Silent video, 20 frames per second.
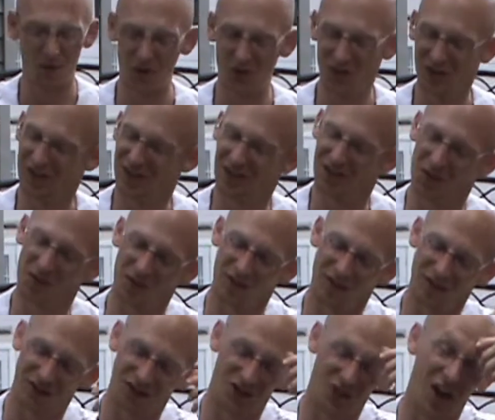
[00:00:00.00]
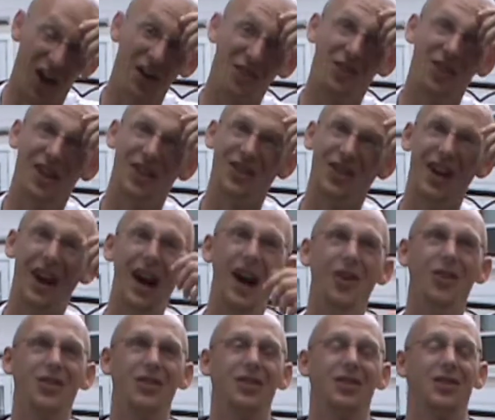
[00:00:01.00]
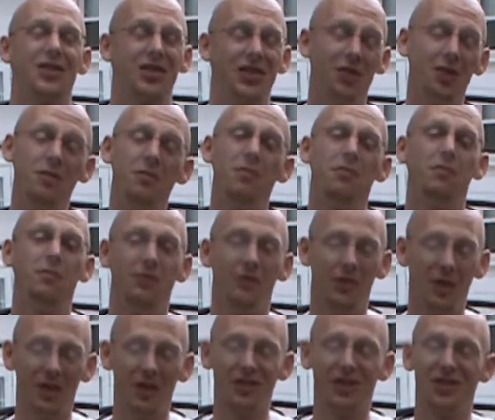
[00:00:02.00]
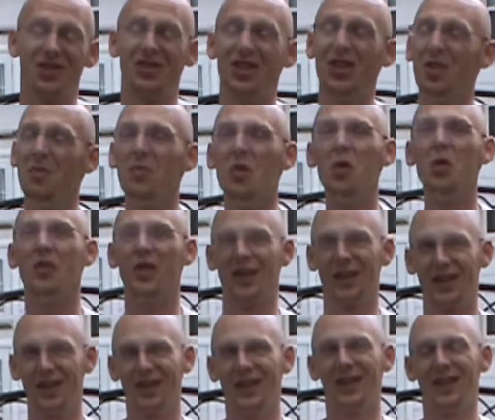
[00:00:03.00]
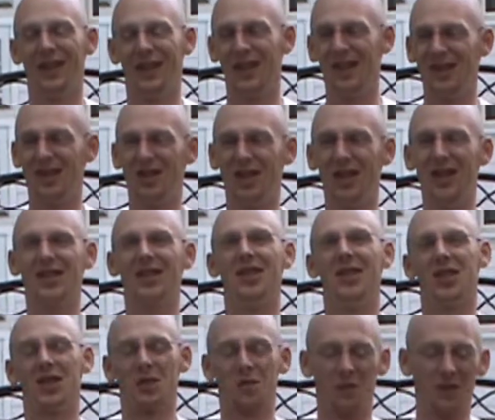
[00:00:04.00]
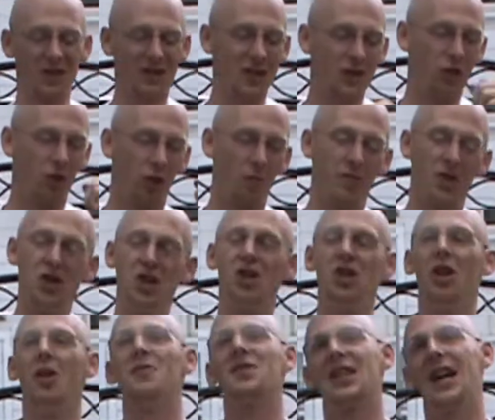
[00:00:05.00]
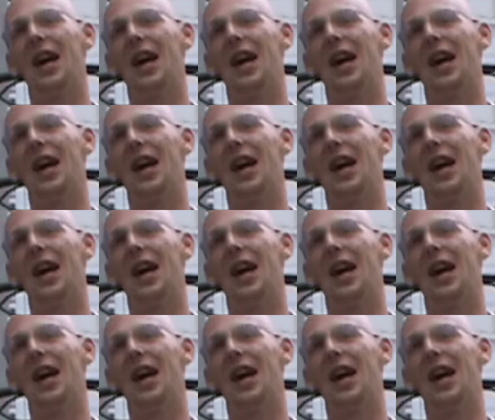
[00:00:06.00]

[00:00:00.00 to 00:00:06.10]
pull into the driveway of their house. Vehicle still moving. Jesse swings the door open, jumps